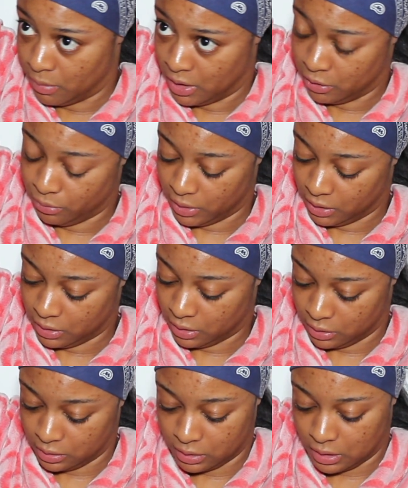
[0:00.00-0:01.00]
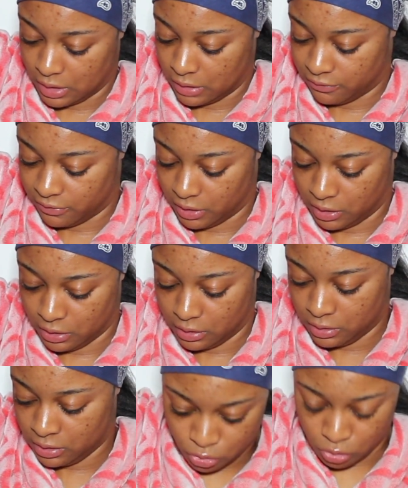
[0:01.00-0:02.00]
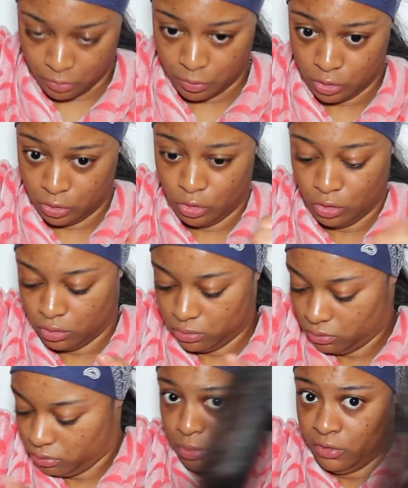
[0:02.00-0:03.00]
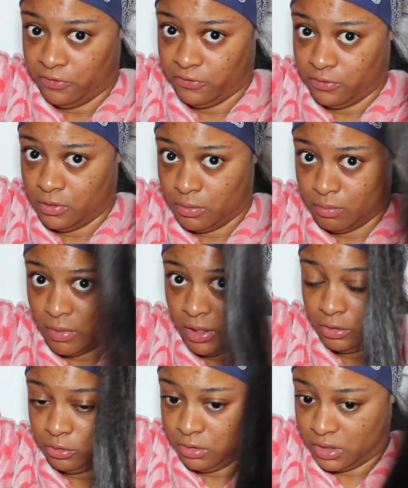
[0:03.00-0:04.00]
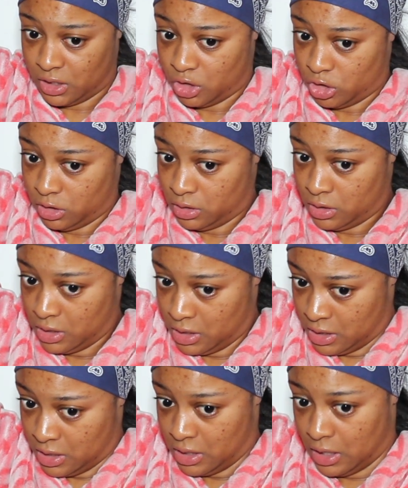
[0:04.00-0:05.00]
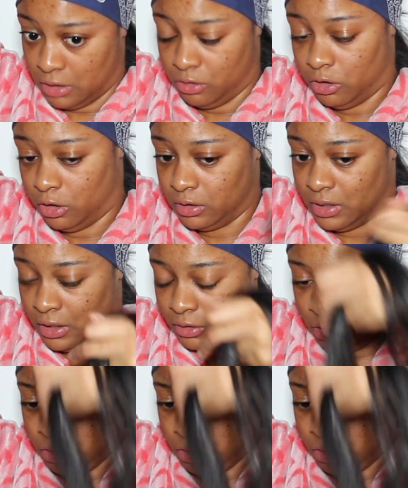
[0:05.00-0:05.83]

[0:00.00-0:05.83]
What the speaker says: my right hand have hair, so I'm gonna go with my other section and tuck that